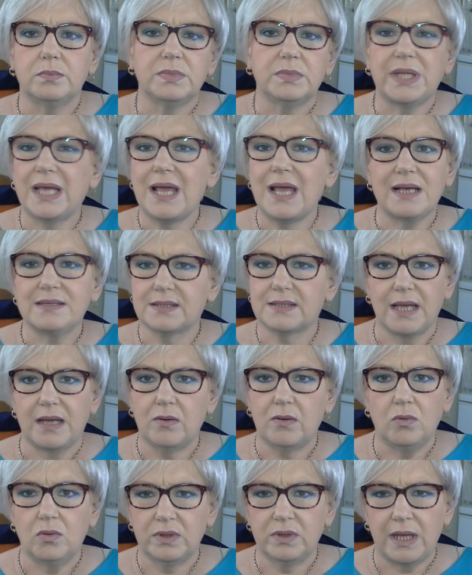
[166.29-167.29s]
They ask
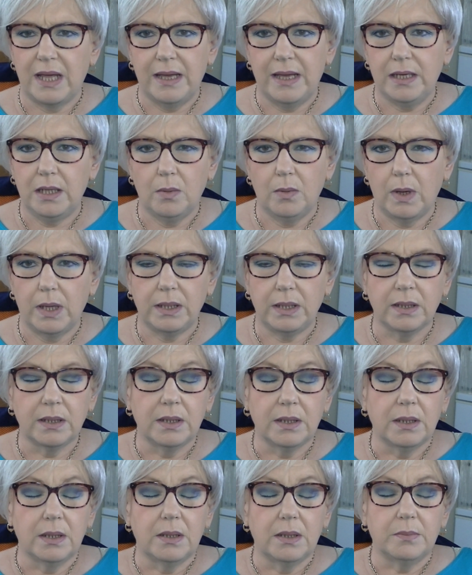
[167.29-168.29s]
all that anyway,
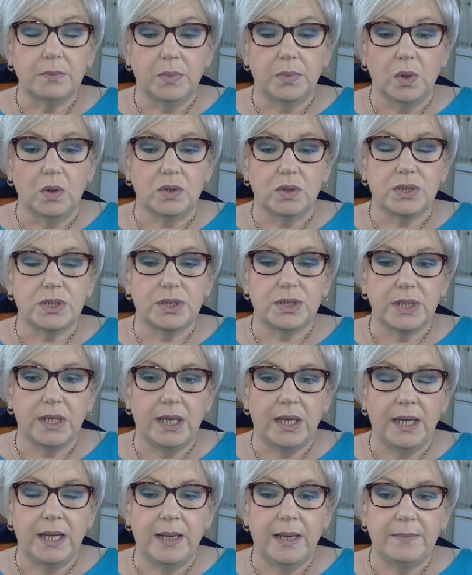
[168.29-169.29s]
but
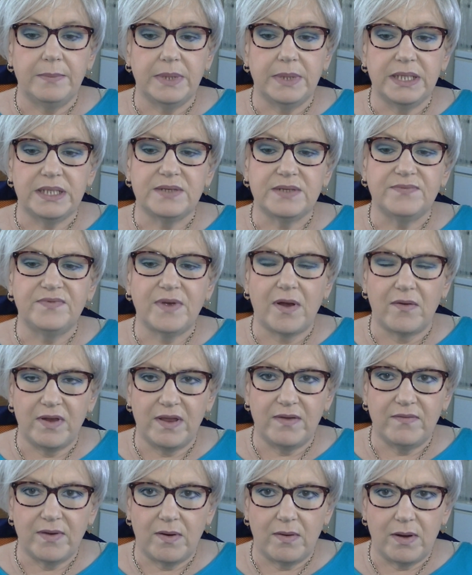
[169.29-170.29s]
it's
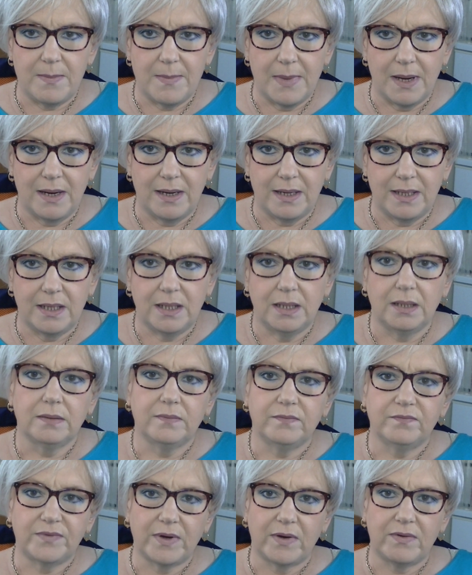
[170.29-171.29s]
very, very minor,
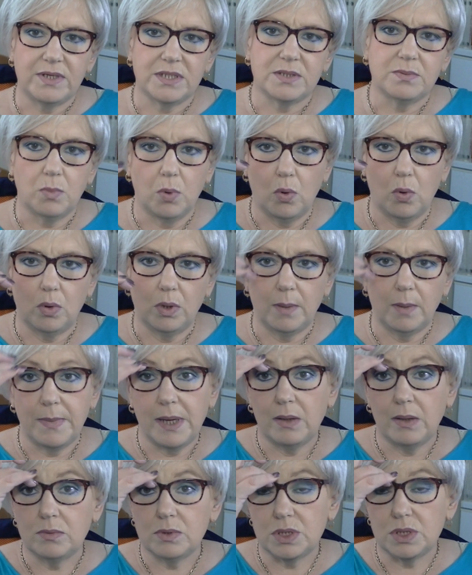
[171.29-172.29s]
very small
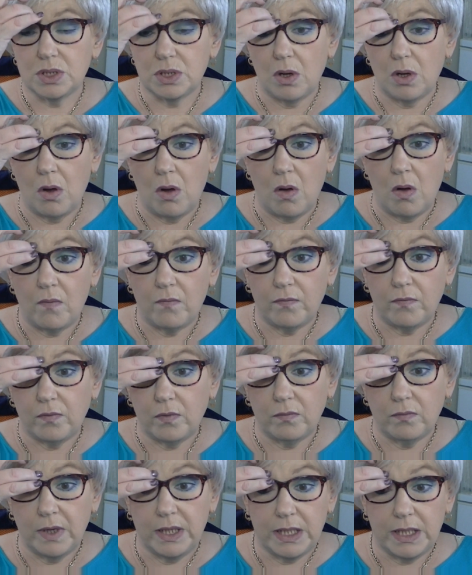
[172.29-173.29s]
amounts of
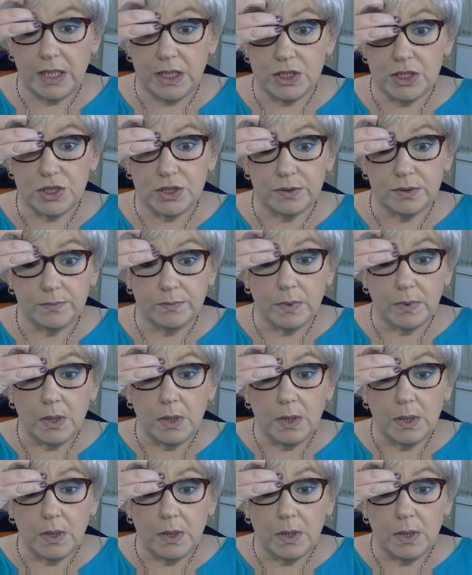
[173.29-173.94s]
radiation.